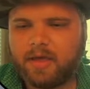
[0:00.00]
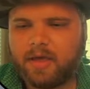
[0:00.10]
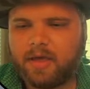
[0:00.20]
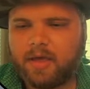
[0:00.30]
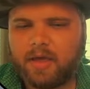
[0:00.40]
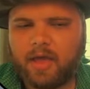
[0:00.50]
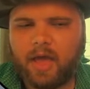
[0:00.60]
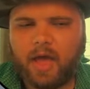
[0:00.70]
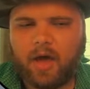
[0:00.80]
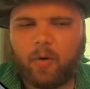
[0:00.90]
for a
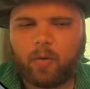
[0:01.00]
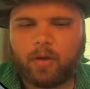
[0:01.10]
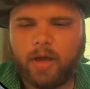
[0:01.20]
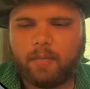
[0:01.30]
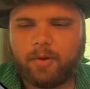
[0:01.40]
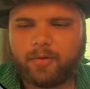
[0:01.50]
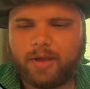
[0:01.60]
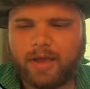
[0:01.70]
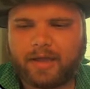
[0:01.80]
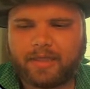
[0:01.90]
possible turn
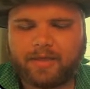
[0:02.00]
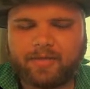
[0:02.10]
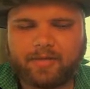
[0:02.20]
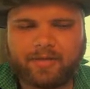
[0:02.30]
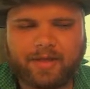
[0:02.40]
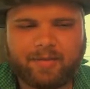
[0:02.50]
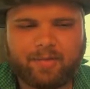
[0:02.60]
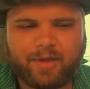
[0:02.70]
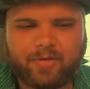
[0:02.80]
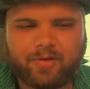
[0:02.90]
3,
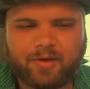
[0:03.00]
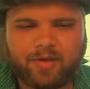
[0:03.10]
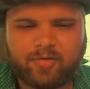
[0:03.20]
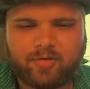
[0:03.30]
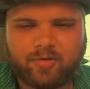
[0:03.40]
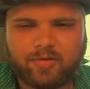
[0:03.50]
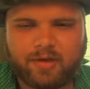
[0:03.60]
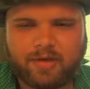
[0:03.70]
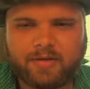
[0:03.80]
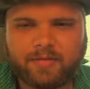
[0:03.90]
theoretically a turn
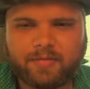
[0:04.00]
2